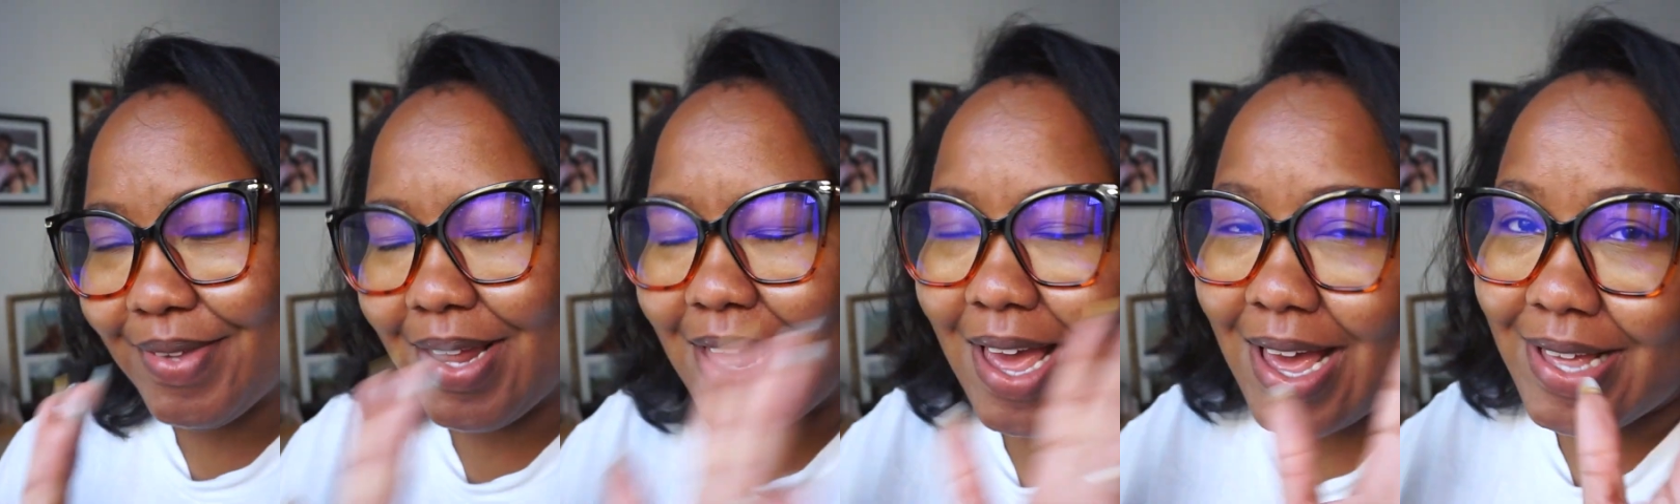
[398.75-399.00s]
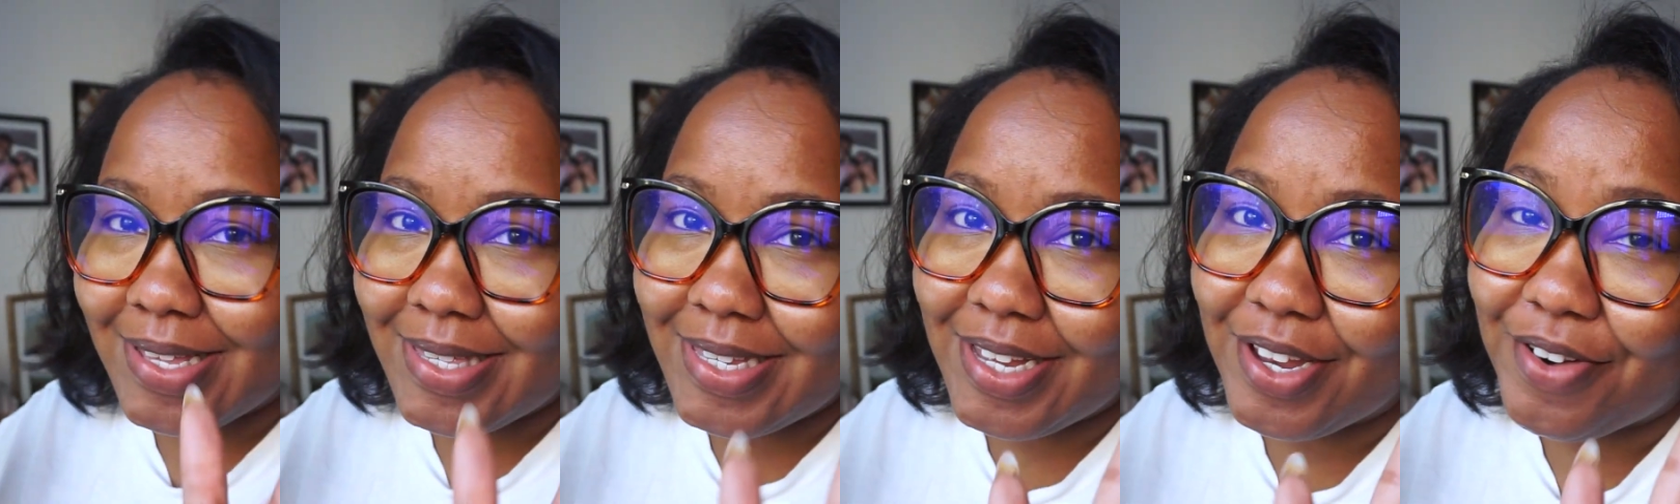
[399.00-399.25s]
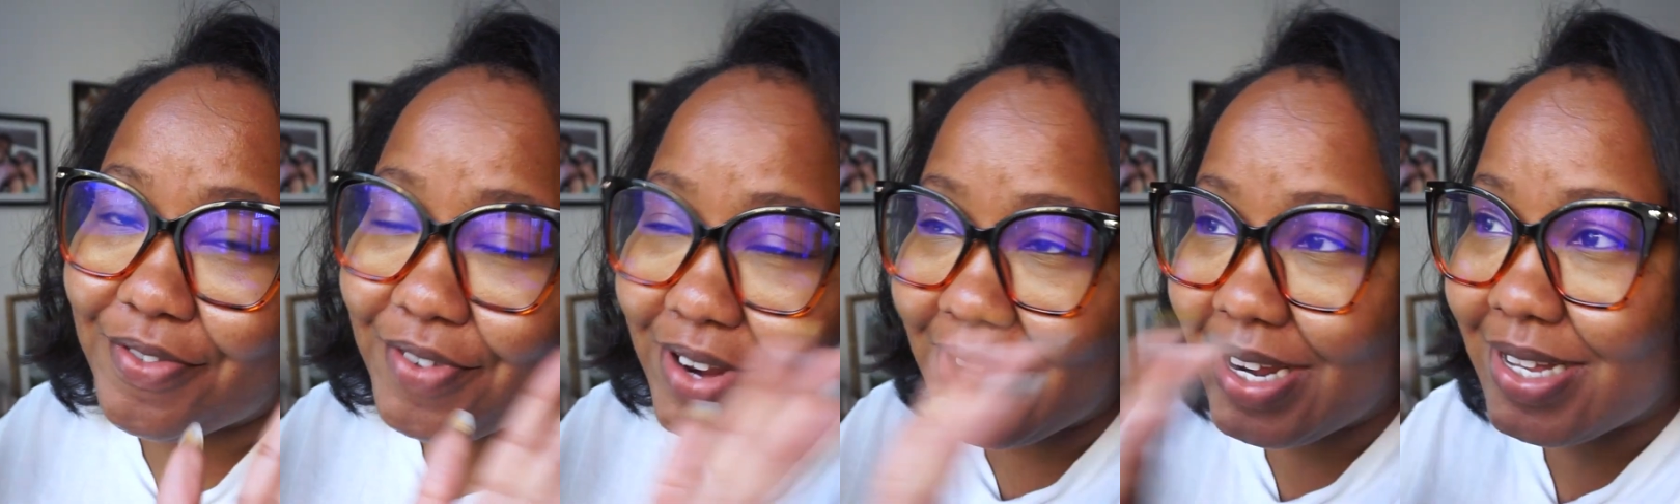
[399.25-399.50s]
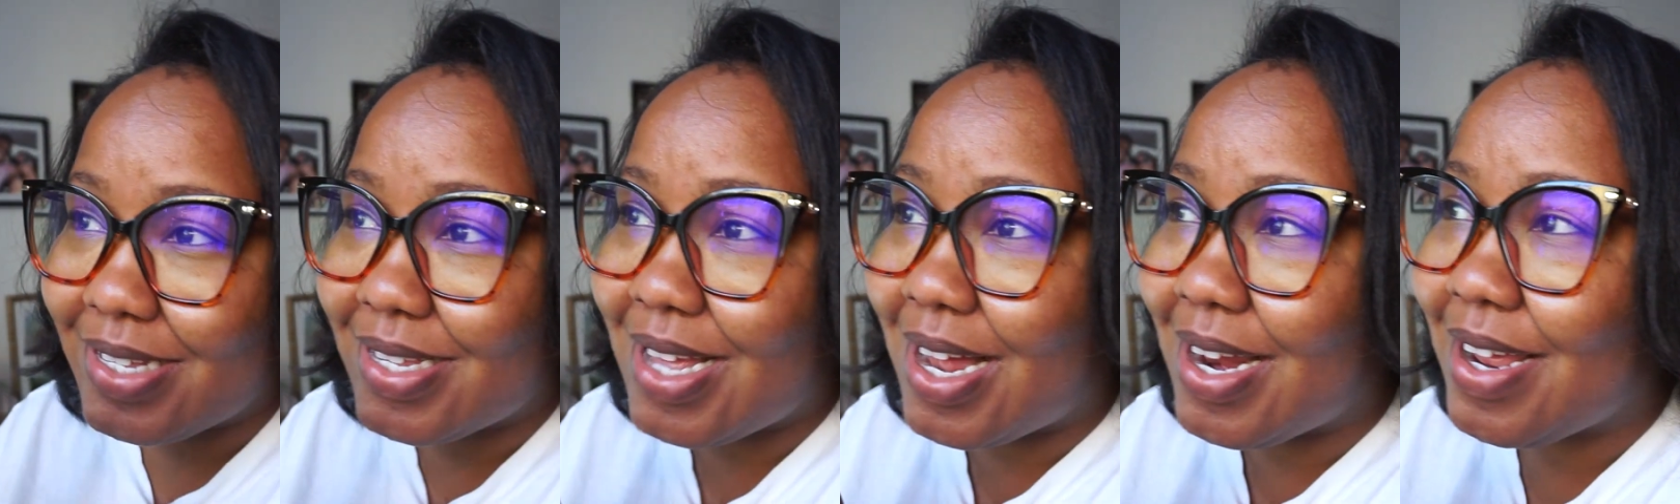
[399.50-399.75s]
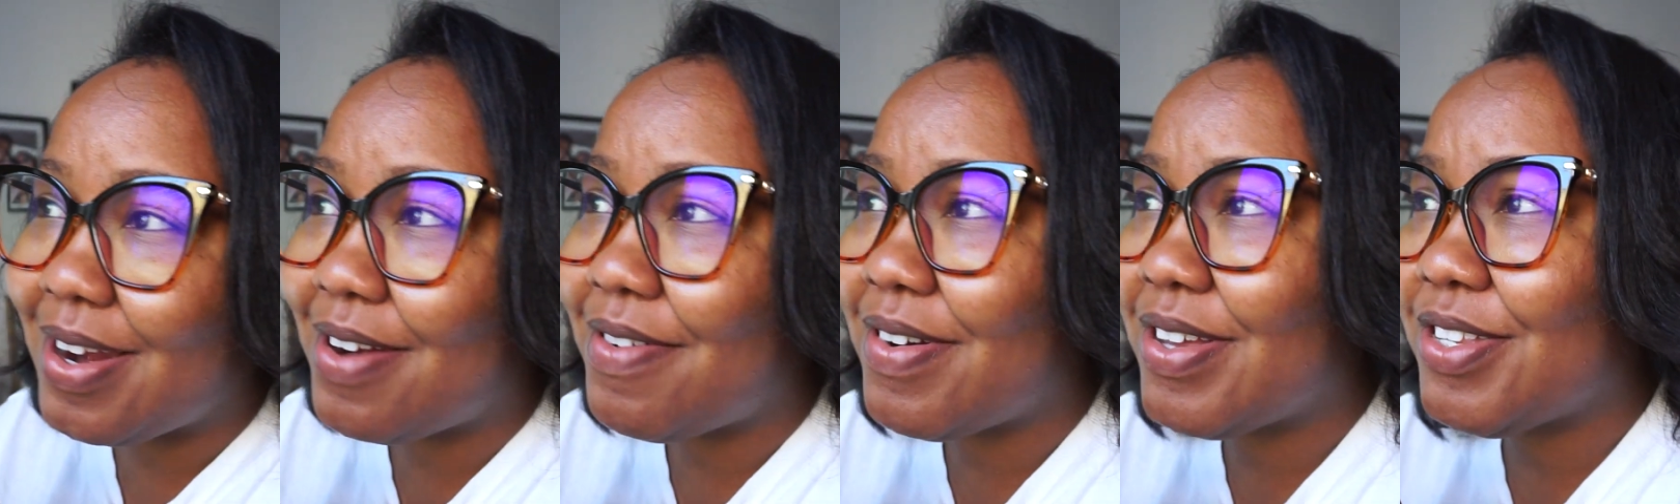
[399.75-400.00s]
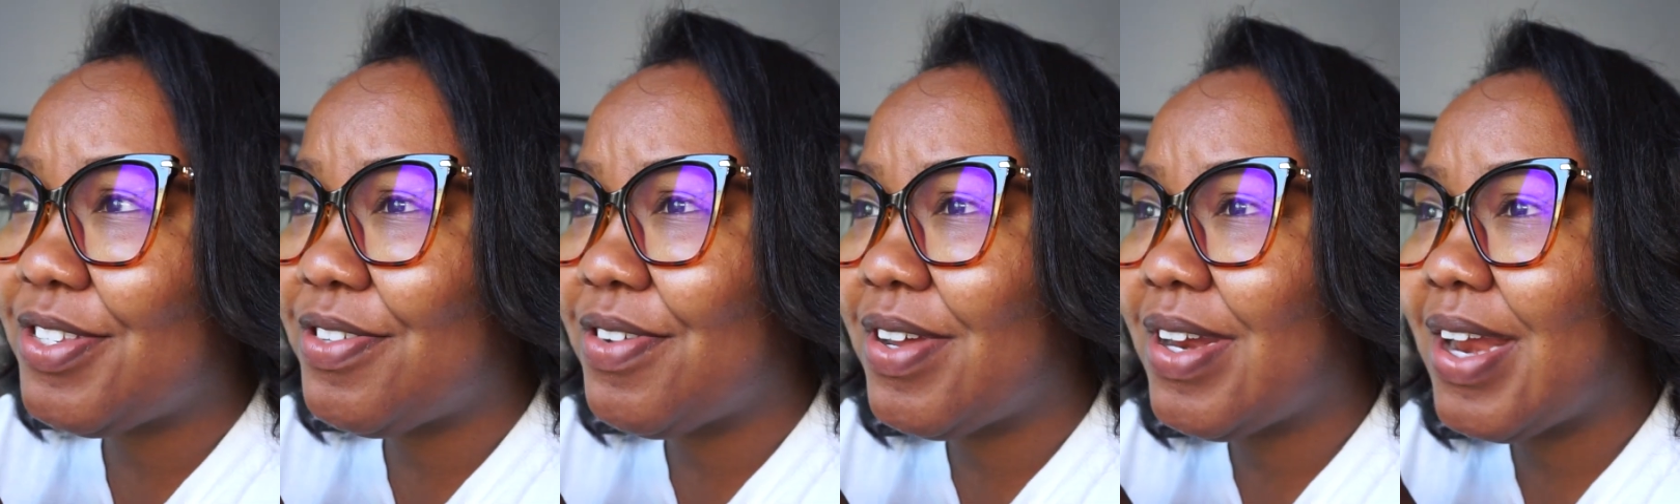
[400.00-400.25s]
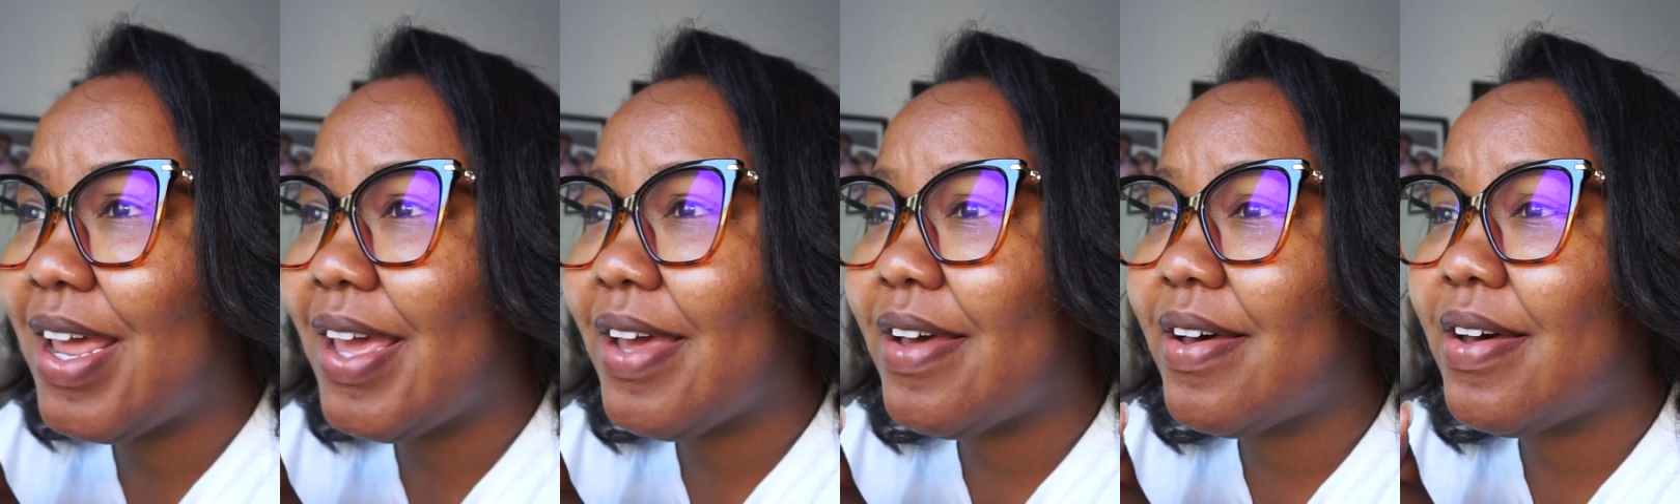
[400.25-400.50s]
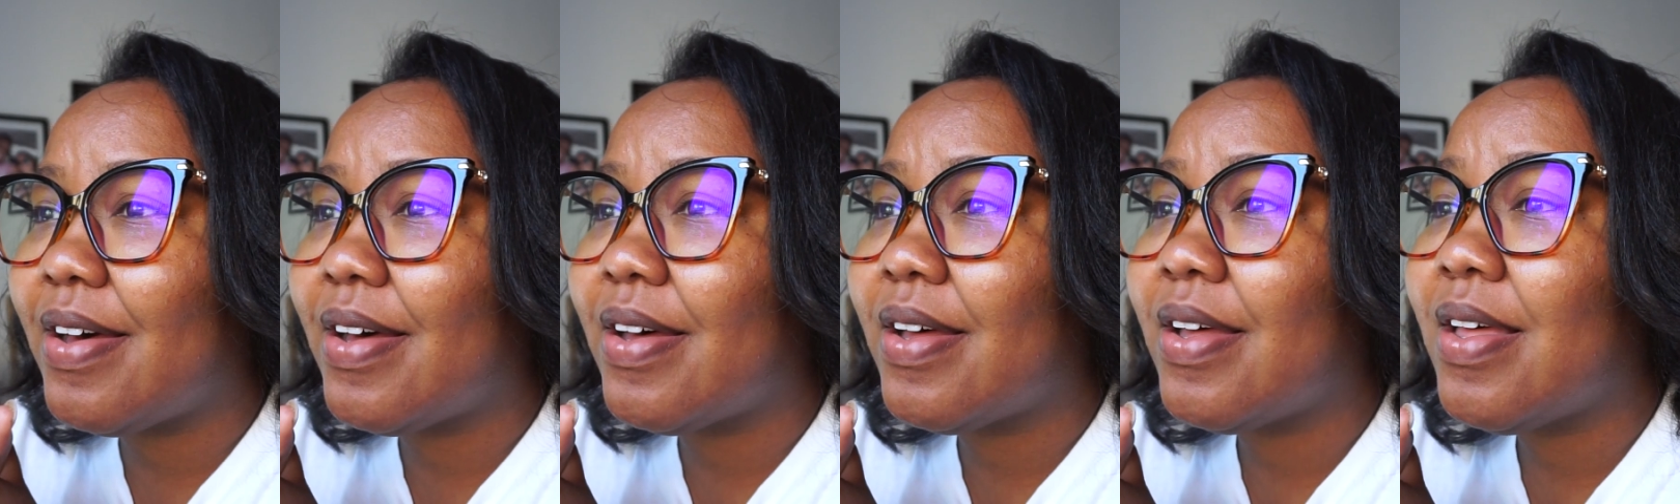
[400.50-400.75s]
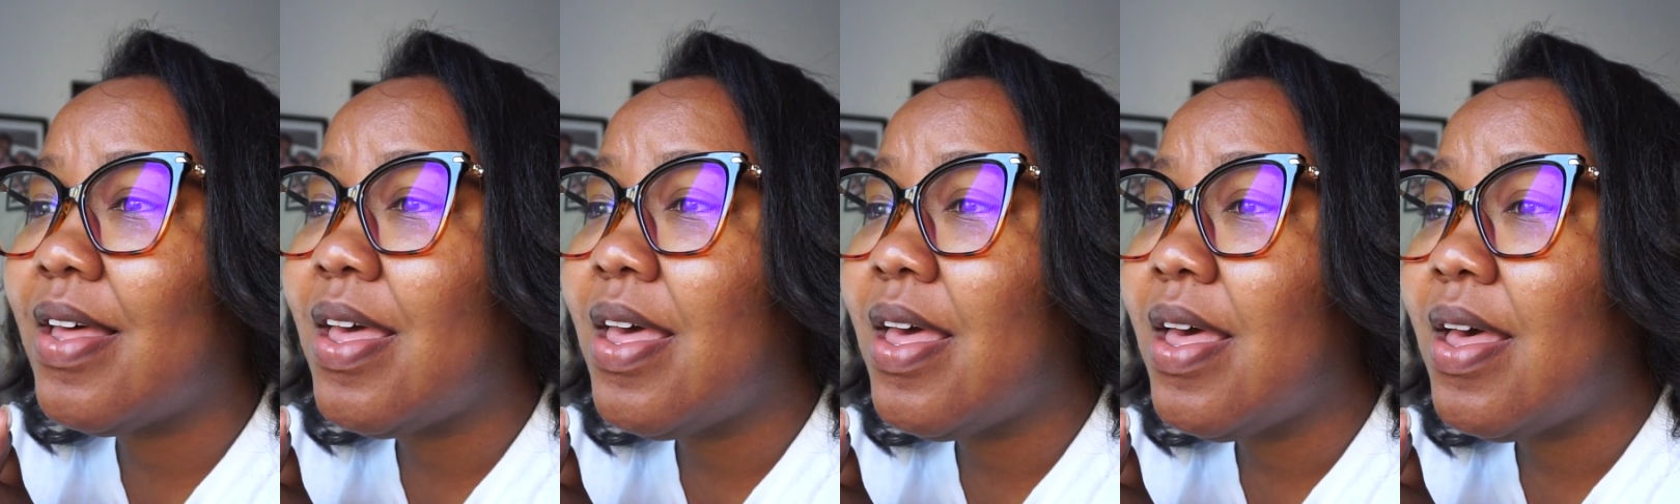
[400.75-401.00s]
I say in really Italian restaurant, like a